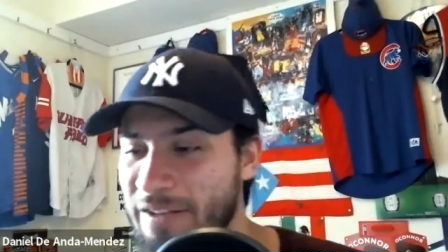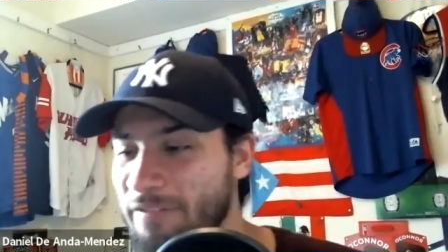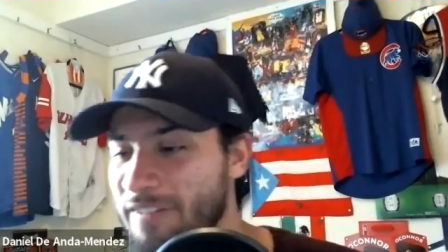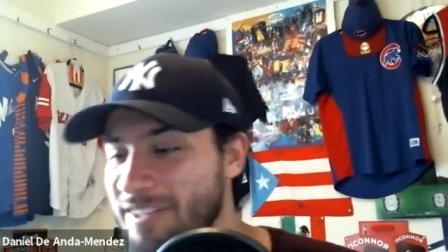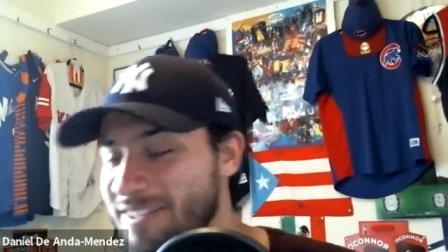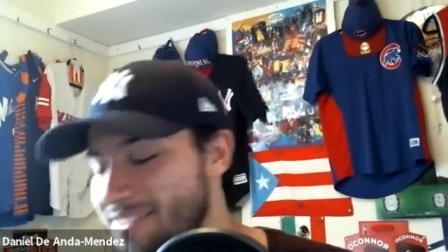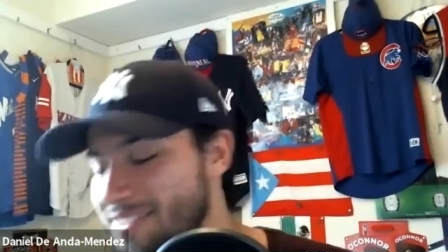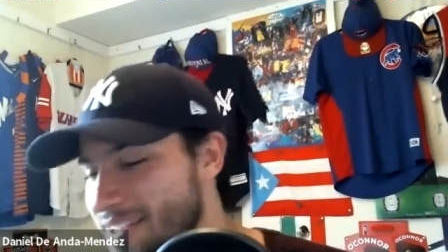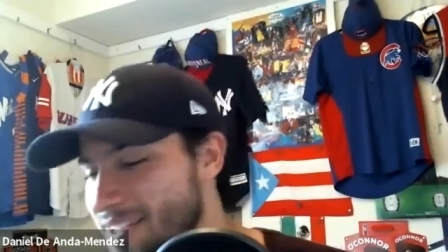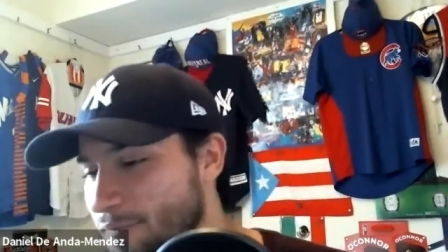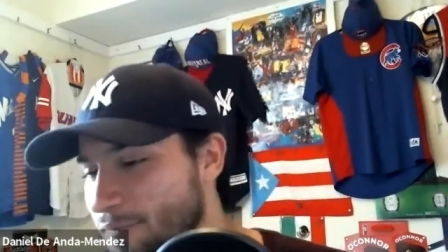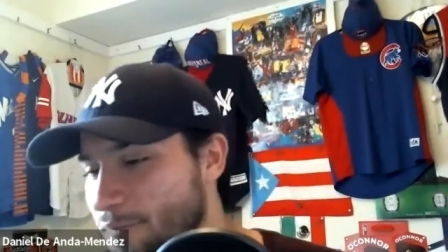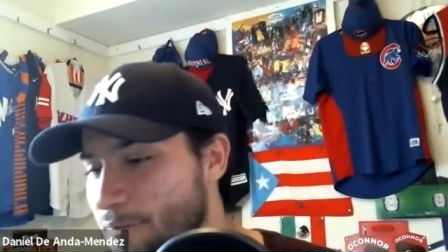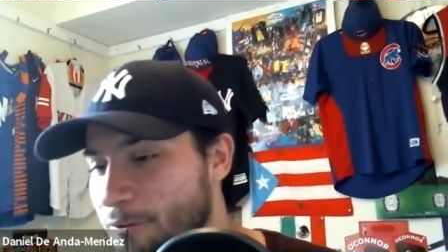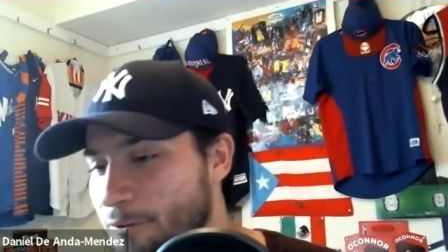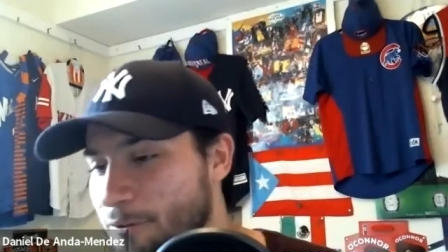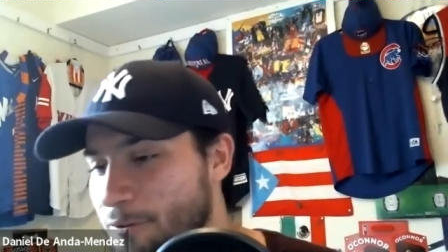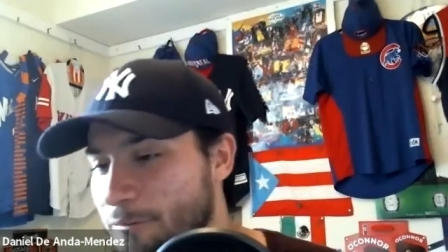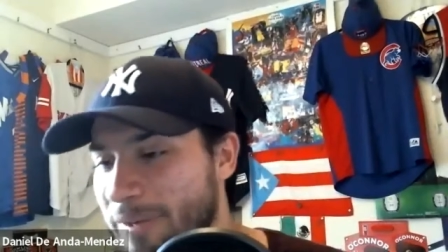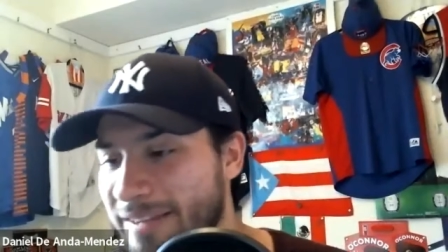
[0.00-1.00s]
If it's this
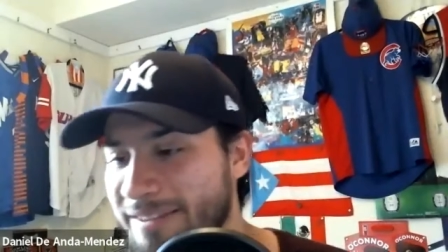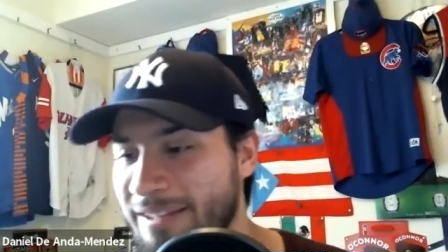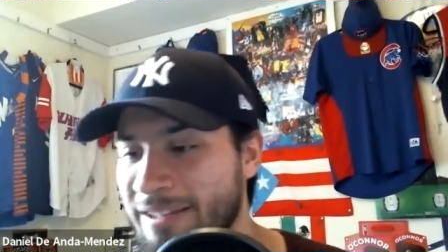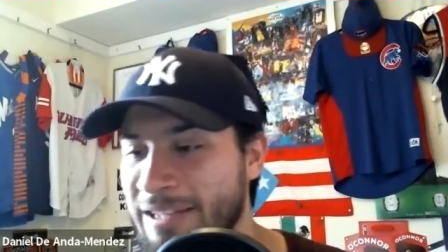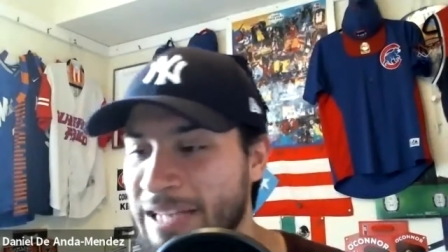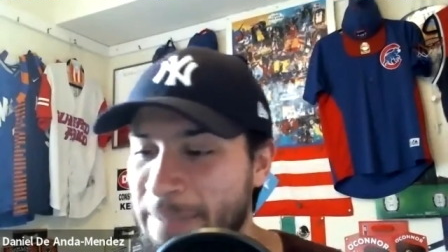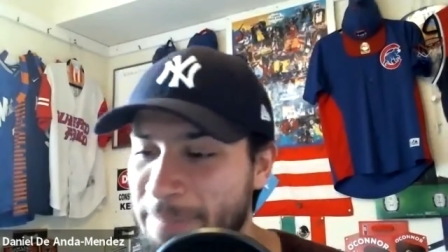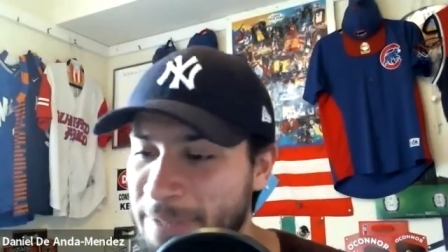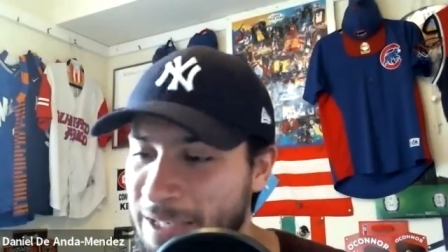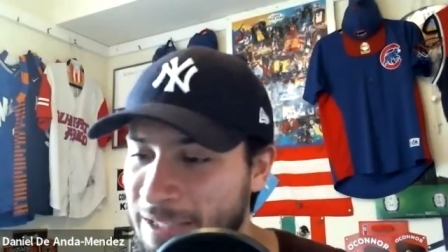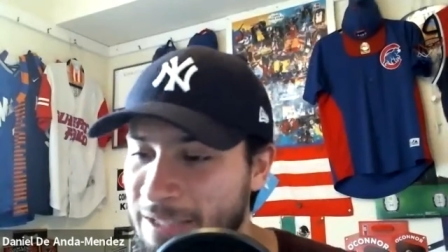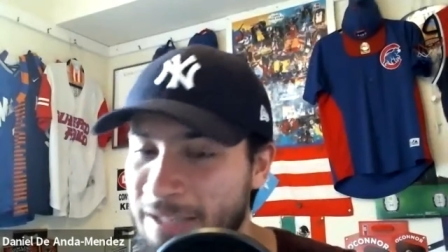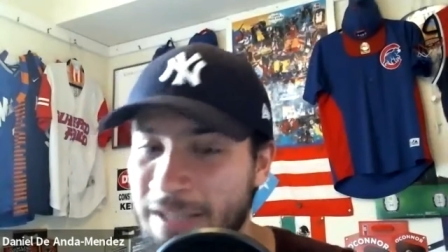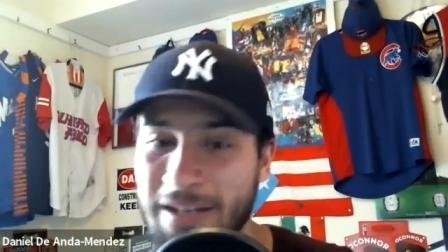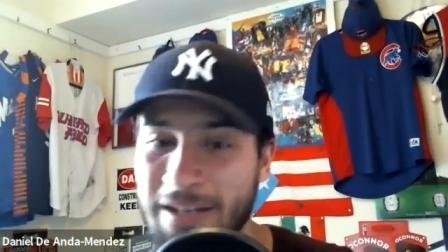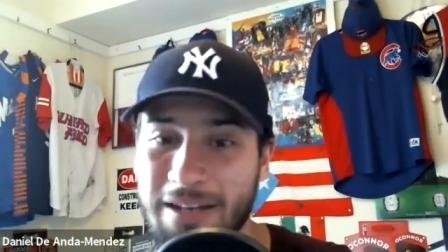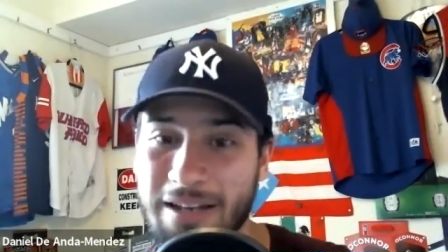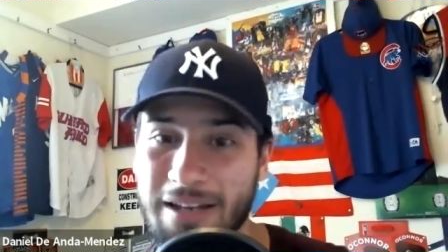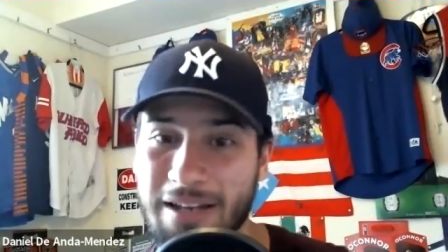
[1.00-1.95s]
format, then I mean,